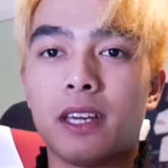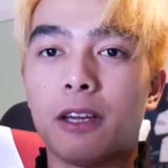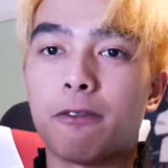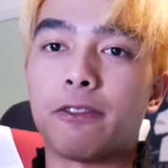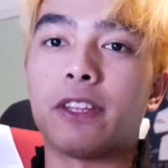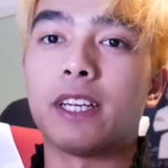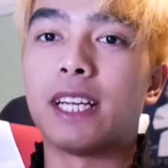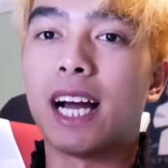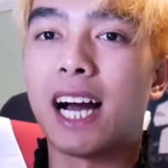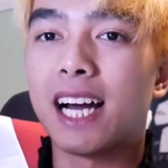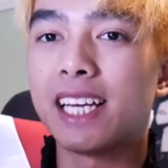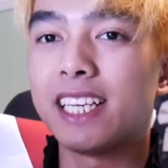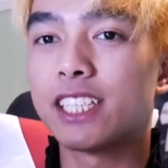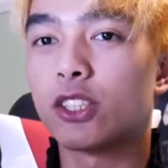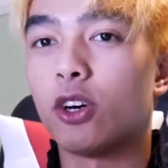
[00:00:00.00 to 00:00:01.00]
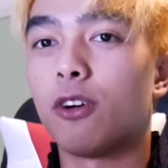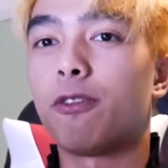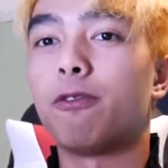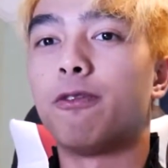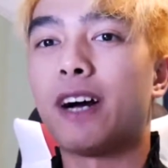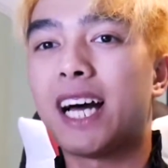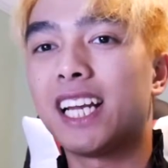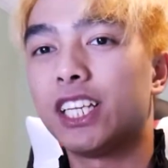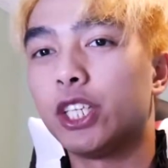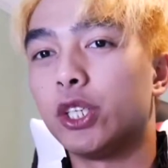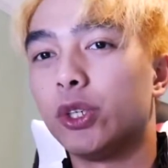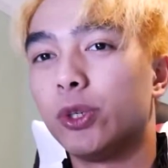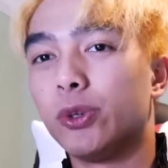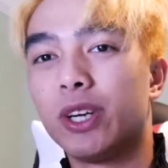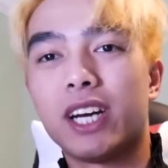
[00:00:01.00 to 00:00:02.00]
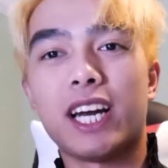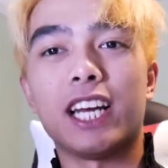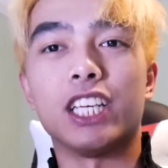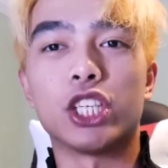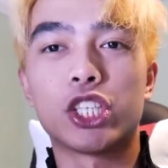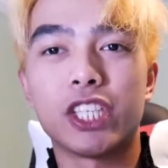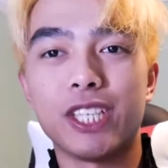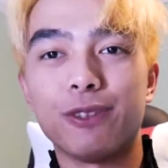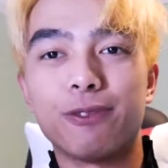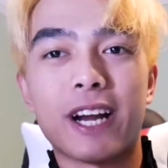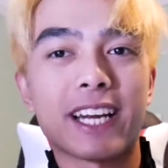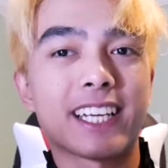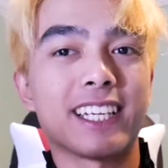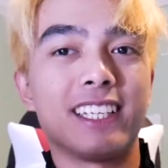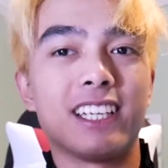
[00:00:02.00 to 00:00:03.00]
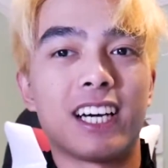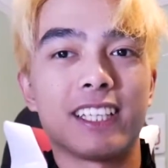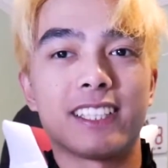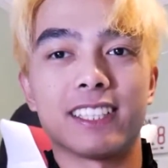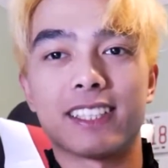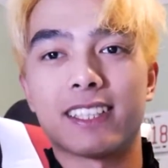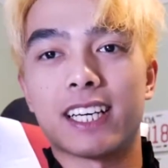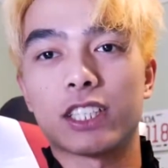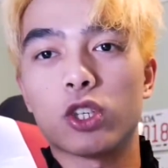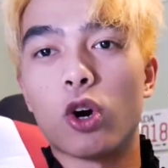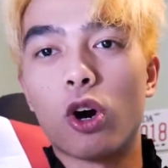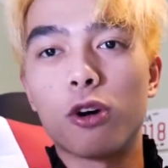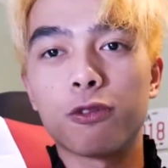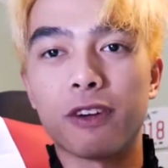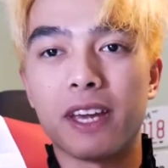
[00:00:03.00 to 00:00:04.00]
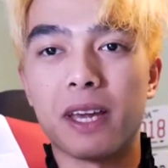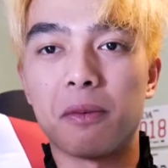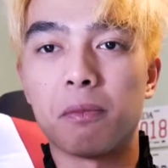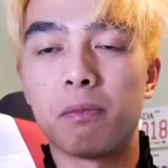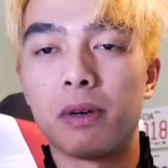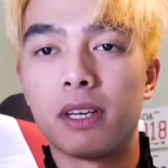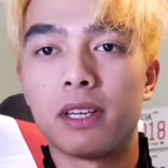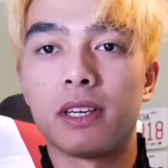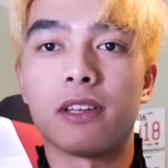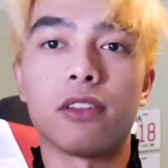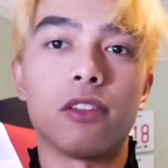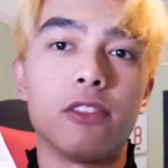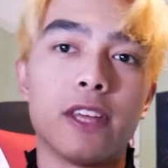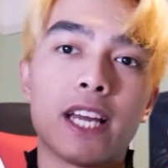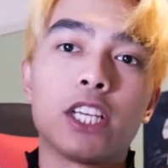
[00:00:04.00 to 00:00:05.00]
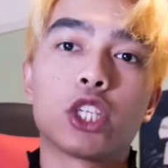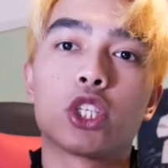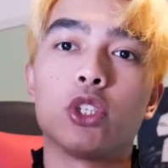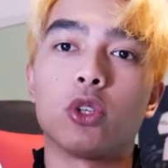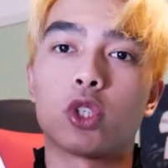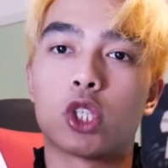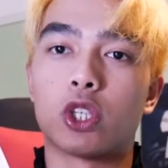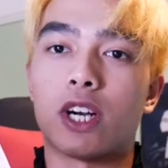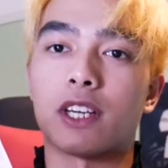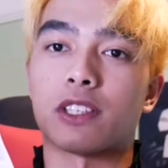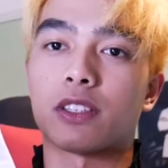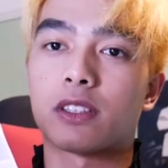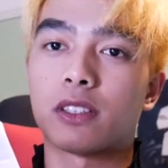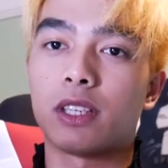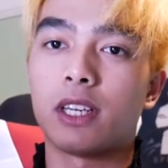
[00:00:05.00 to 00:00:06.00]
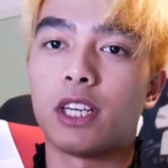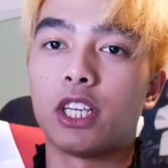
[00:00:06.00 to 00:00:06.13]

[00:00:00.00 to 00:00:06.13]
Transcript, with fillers: If the guy is of value and she recognizes that of him, then she'll trust.